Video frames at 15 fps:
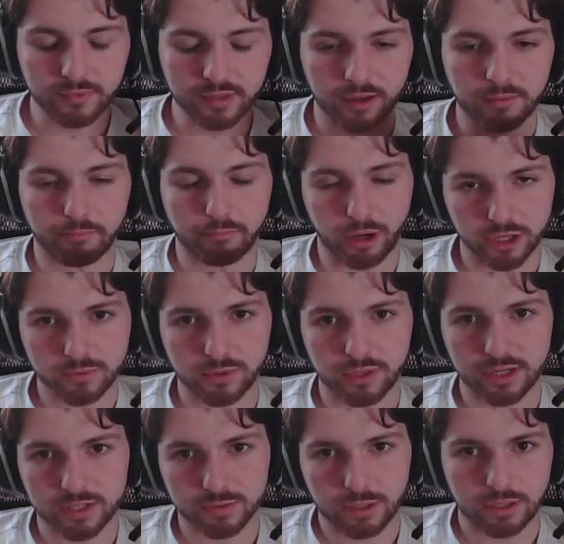
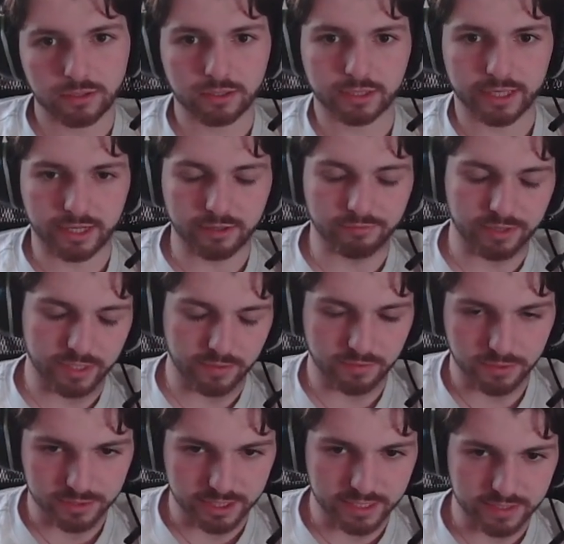Buzzwole as well, getting rid of
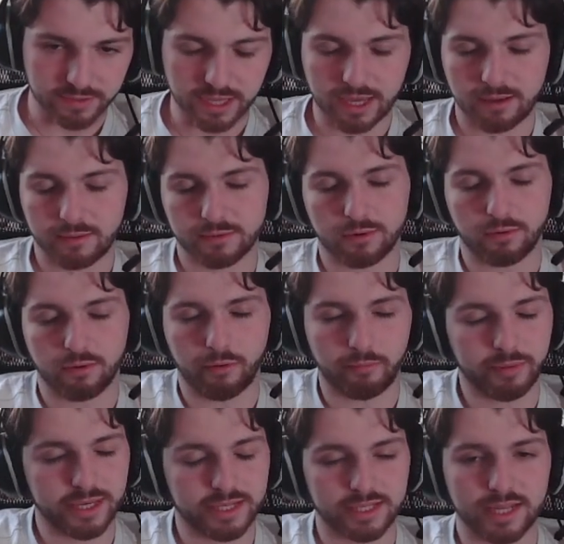those leaf capes or the
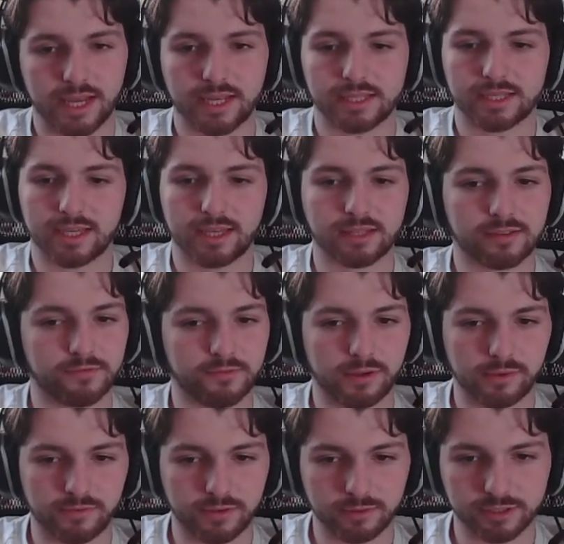beastites, it
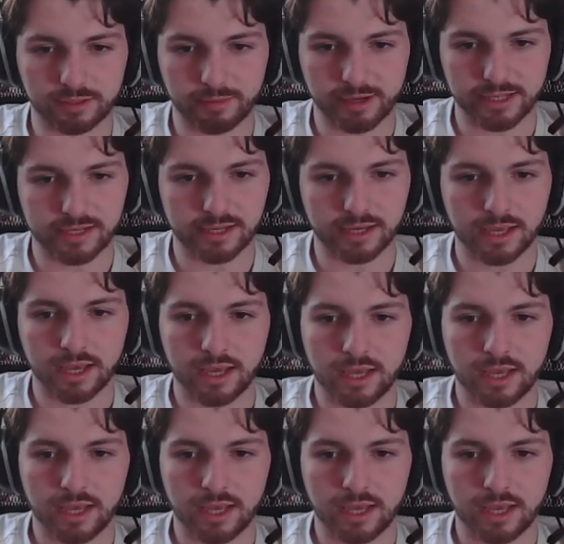feels amazing.